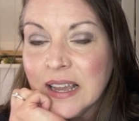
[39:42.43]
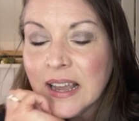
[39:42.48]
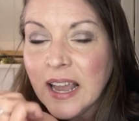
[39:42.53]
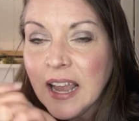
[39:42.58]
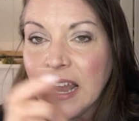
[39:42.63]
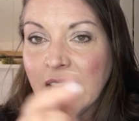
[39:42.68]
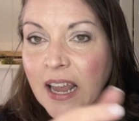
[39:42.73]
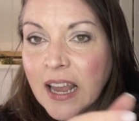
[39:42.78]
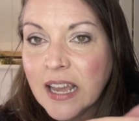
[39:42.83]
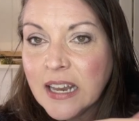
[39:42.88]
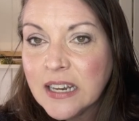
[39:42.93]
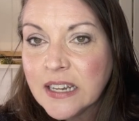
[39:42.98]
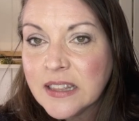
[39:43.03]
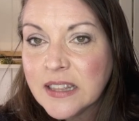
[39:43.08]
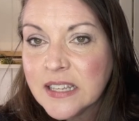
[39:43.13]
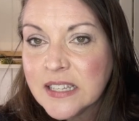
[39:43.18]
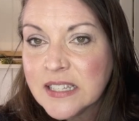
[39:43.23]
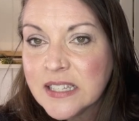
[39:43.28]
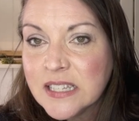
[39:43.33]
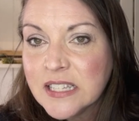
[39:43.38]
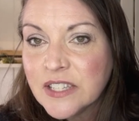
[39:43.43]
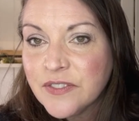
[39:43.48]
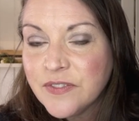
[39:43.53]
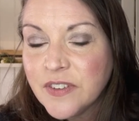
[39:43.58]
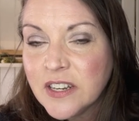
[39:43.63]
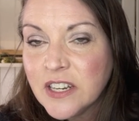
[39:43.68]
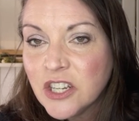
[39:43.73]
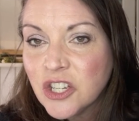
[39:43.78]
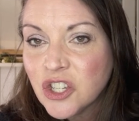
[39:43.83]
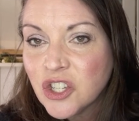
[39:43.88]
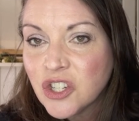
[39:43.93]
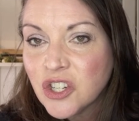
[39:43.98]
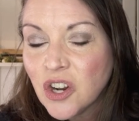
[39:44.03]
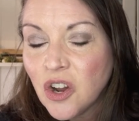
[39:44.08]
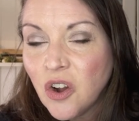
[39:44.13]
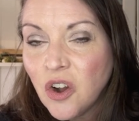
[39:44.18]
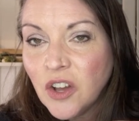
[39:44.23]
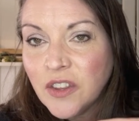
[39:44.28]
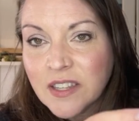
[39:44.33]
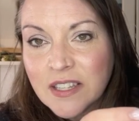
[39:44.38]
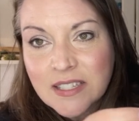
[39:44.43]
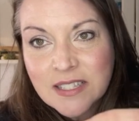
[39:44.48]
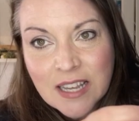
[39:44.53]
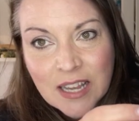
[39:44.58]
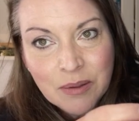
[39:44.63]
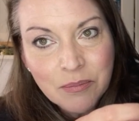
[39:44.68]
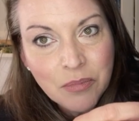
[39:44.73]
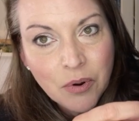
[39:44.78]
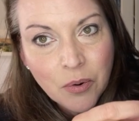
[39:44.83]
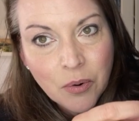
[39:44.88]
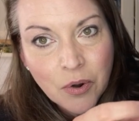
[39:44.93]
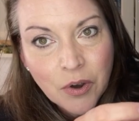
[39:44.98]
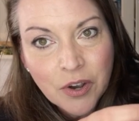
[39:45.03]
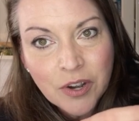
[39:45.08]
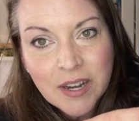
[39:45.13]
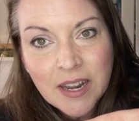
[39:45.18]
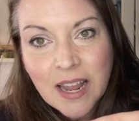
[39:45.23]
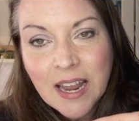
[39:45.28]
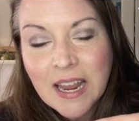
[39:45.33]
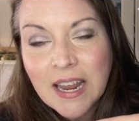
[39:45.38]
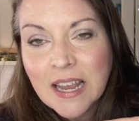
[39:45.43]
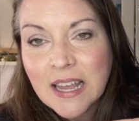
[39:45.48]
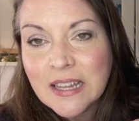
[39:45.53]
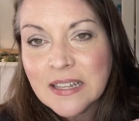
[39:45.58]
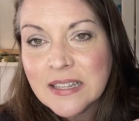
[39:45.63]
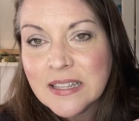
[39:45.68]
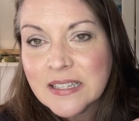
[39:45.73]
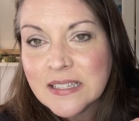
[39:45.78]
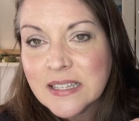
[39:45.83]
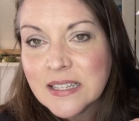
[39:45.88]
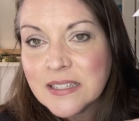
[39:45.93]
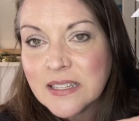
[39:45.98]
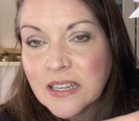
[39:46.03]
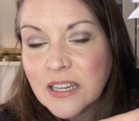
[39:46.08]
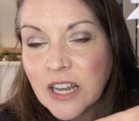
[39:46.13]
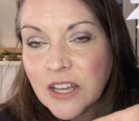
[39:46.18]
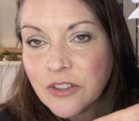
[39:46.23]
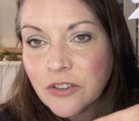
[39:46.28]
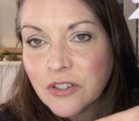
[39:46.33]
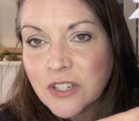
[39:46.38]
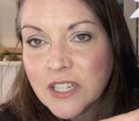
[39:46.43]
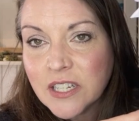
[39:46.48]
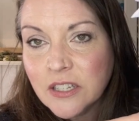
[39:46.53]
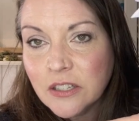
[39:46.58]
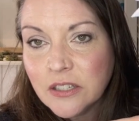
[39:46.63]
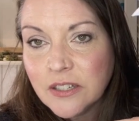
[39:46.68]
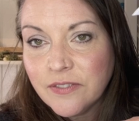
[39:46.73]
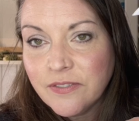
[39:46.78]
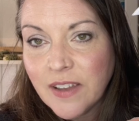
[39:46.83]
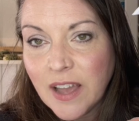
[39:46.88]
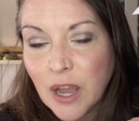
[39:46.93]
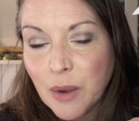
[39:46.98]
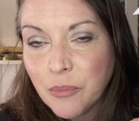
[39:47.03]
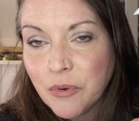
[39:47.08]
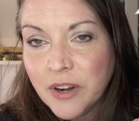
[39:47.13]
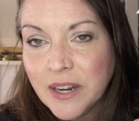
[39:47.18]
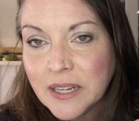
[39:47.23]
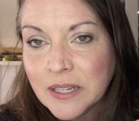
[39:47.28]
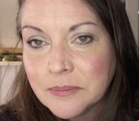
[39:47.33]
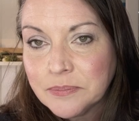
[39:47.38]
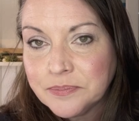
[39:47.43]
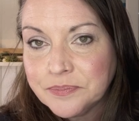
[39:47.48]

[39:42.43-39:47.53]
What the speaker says: And this is finished on the same board, and this is another Tilda fabric.